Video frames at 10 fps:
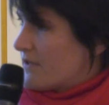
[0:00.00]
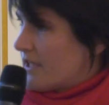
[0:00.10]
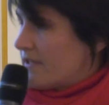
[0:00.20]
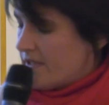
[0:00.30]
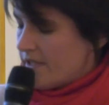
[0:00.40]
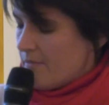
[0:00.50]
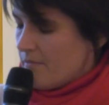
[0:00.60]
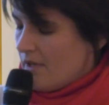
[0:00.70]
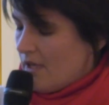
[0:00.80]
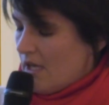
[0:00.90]

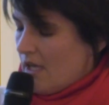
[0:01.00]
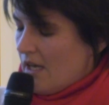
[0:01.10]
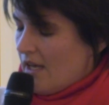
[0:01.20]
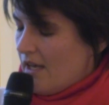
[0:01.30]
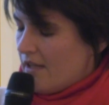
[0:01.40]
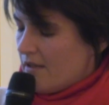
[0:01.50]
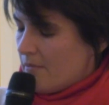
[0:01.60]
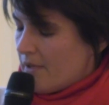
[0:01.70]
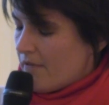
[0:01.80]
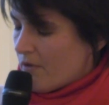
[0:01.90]
T-System.
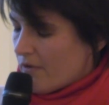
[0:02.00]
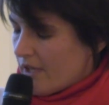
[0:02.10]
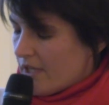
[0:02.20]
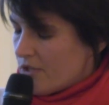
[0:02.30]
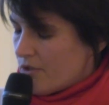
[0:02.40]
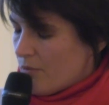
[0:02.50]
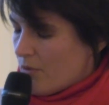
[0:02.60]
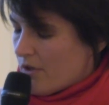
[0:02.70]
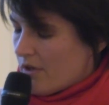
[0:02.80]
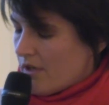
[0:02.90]
And before that, you
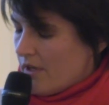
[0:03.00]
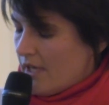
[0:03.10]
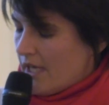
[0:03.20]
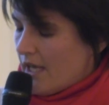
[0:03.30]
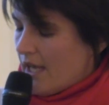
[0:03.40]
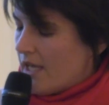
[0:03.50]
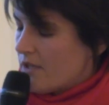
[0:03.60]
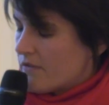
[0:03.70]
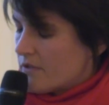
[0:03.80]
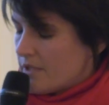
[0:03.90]
were
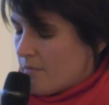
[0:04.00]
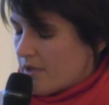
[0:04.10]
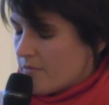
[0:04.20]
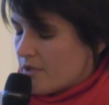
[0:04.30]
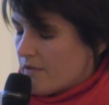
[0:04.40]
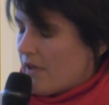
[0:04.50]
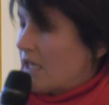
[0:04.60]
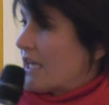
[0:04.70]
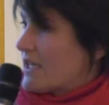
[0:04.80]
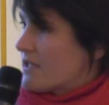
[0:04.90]
head of the Department of
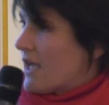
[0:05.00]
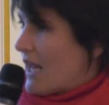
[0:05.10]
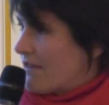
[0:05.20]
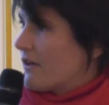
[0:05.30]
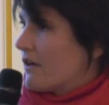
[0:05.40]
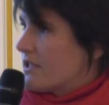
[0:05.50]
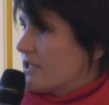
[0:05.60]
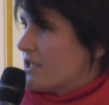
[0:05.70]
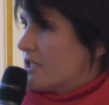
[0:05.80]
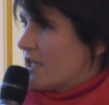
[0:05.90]
Healthcare
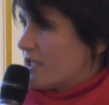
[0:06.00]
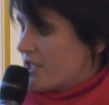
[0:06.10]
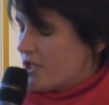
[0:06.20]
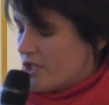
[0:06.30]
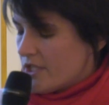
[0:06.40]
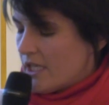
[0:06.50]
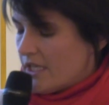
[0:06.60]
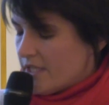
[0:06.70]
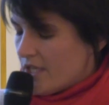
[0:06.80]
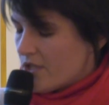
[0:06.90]

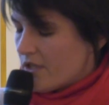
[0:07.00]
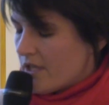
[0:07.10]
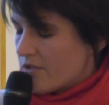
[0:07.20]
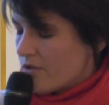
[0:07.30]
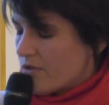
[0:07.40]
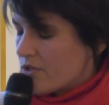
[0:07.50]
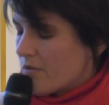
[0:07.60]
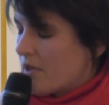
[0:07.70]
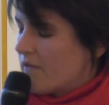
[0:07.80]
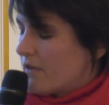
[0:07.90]
Digitalization at the
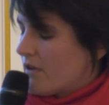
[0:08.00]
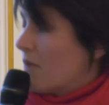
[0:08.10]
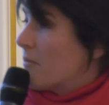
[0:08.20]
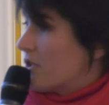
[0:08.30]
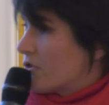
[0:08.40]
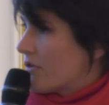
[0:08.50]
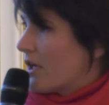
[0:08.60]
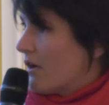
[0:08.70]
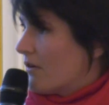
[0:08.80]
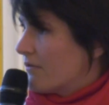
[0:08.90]
German Federal
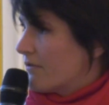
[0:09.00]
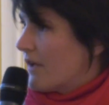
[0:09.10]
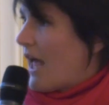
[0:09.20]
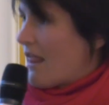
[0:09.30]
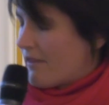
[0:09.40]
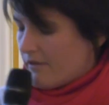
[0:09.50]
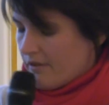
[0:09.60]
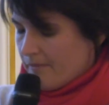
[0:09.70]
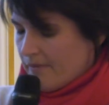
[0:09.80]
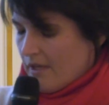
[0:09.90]
Ministry of
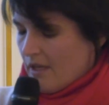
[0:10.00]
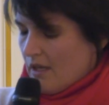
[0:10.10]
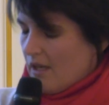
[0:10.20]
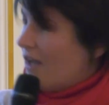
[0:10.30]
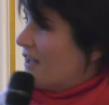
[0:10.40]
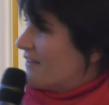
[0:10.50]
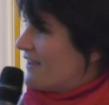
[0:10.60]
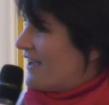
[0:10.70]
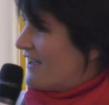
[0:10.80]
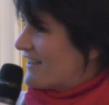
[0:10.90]
Health.
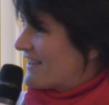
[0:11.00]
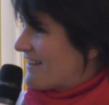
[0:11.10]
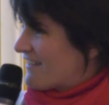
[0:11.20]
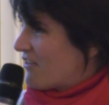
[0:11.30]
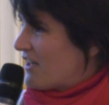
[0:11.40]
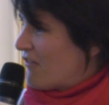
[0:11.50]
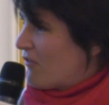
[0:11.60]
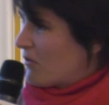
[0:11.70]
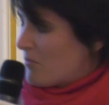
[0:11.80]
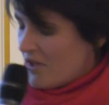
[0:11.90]
And Katharina
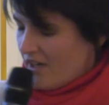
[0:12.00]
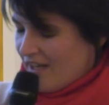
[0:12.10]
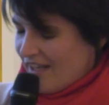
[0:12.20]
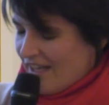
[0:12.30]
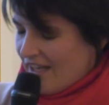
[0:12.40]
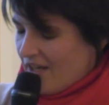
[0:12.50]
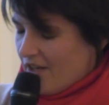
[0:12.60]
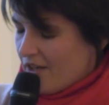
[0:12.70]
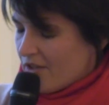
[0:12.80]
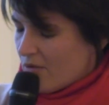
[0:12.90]
Volkmer,
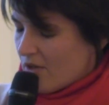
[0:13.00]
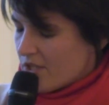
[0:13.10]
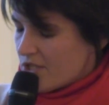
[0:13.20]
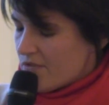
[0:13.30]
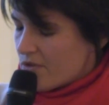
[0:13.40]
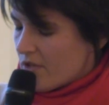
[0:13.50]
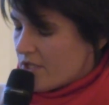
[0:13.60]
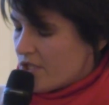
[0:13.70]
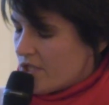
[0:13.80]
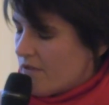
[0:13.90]
you are Chief
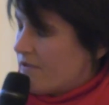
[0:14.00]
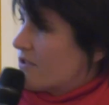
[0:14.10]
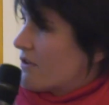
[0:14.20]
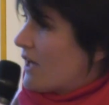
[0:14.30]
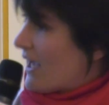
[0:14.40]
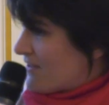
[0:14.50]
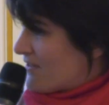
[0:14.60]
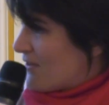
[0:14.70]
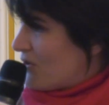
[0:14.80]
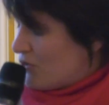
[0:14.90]
Strategy Officer at
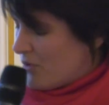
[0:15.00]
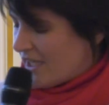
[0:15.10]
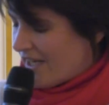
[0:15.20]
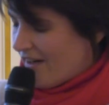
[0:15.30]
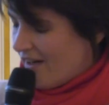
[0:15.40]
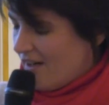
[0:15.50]
NuiCare.